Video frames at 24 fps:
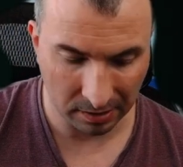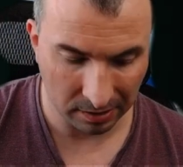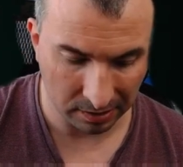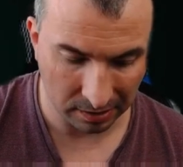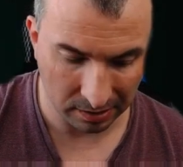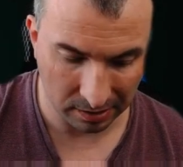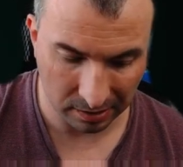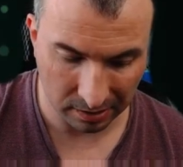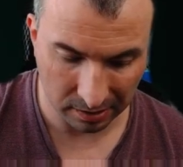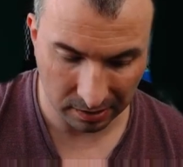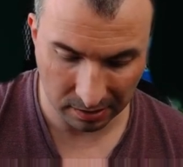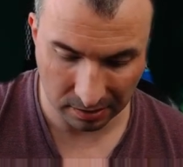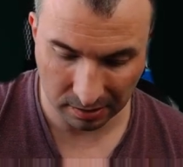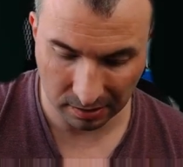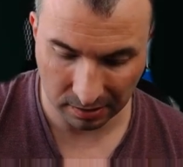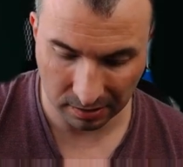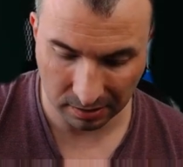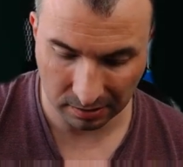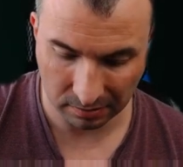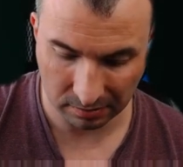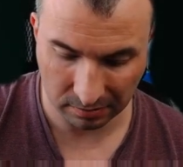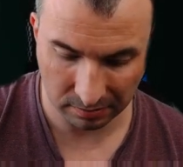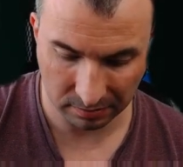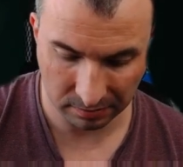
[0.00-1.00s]

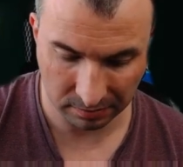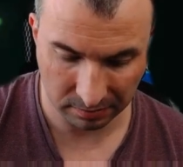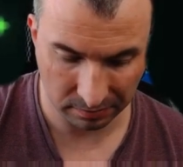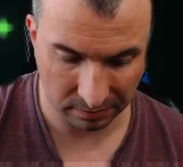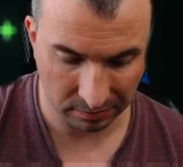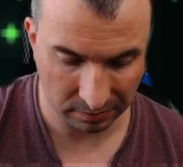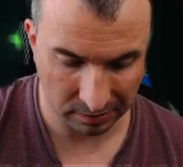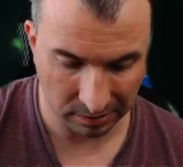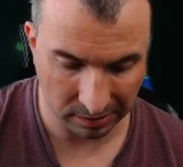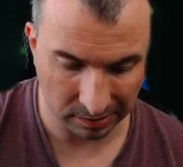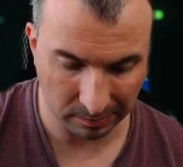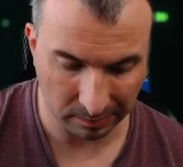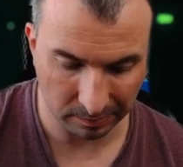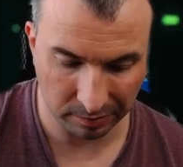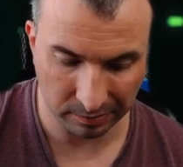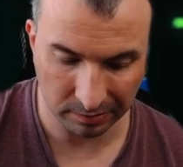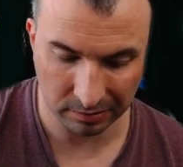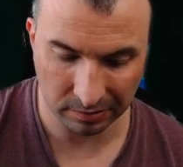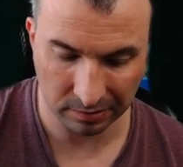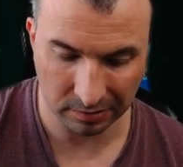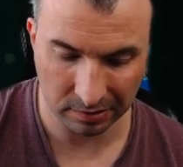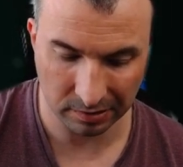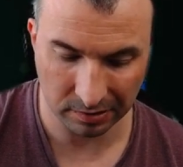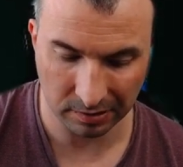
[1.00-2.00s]
and you can
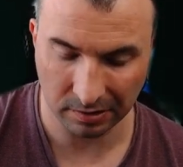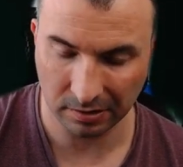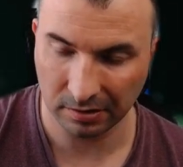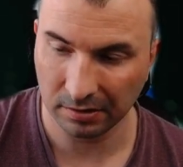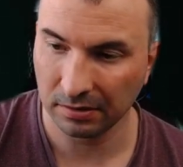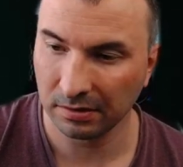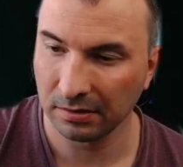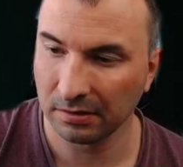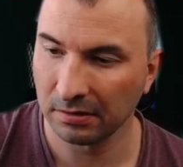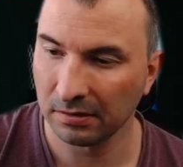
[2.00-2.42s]
put the